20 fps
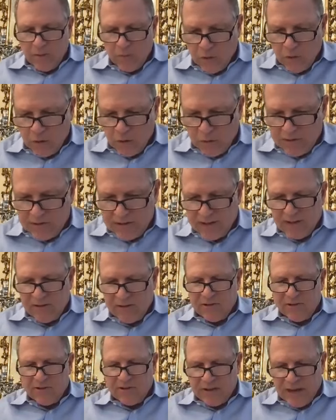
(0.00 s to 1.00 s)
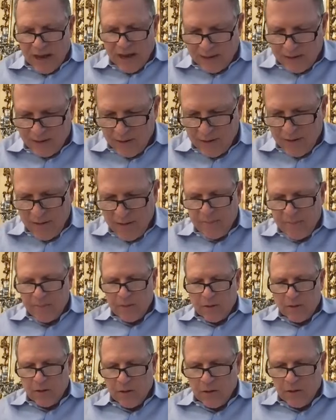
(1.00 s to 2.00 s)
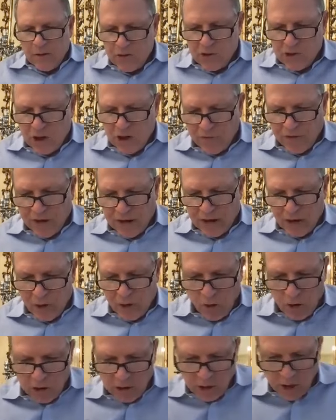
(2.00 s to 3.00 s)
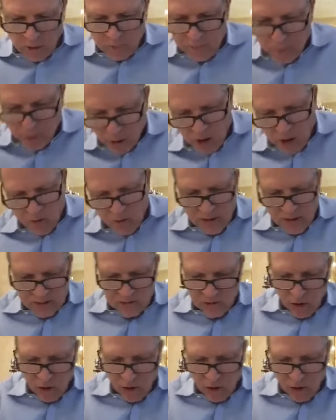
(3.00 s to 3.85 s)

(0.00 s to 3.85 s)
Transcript: Where do we see is this not? Suffolk or Lotful Aretz